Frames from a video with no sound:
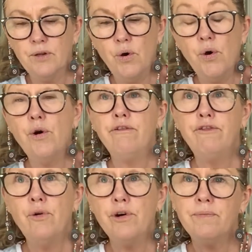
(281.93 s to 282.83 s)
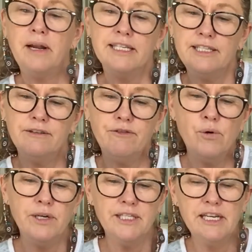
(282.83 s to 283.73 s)
or a fork. A plastic
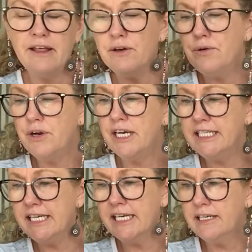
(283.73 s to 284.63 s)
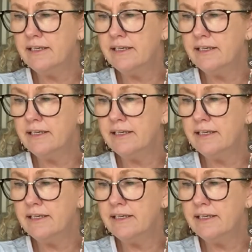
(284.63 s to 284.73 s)
fork is another good idea